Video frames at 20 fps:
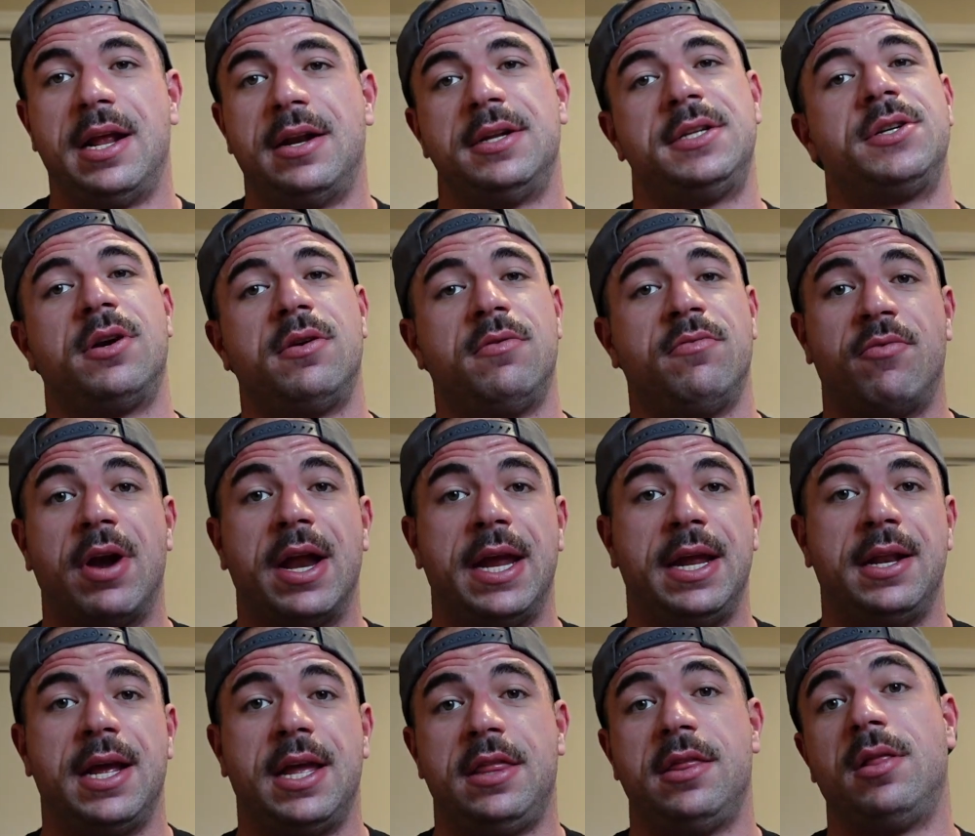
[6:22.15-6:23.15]
at a certain
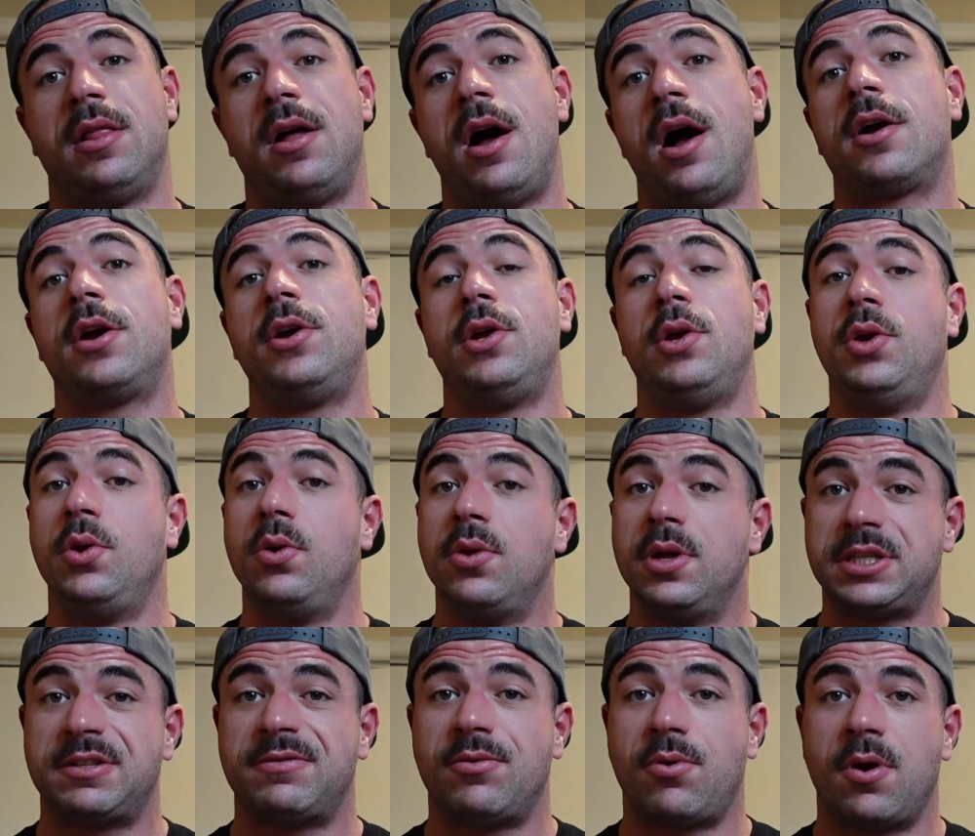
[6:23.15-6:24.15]
rate, and the longer you do
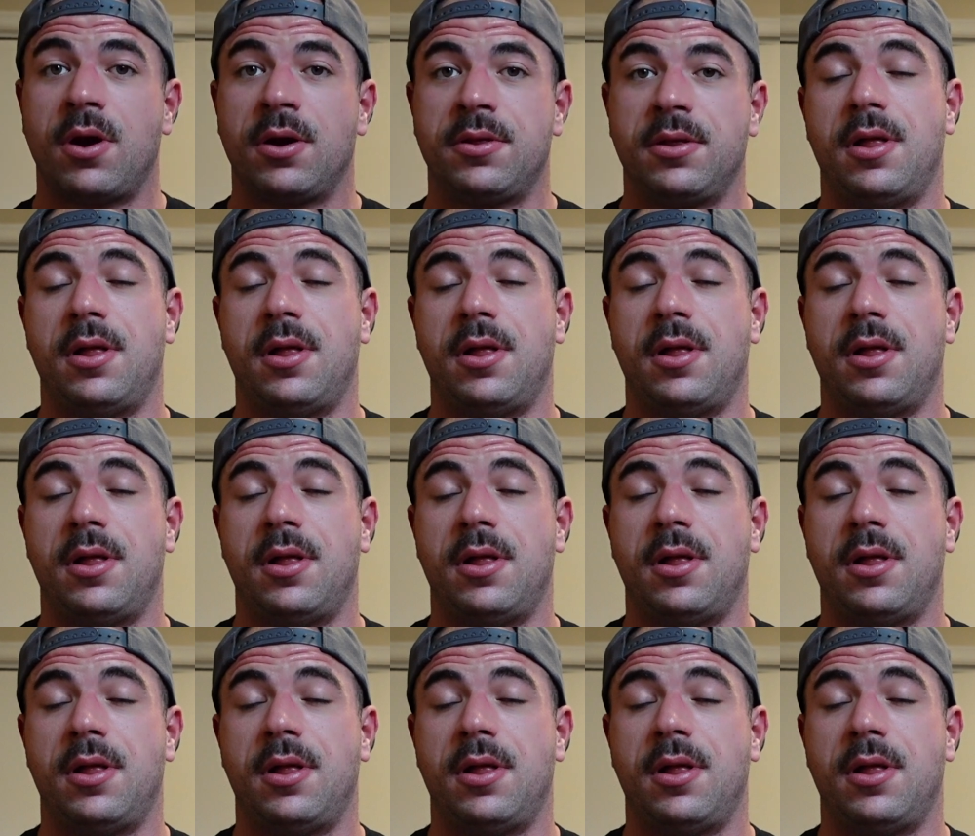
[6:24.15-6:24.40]
this for,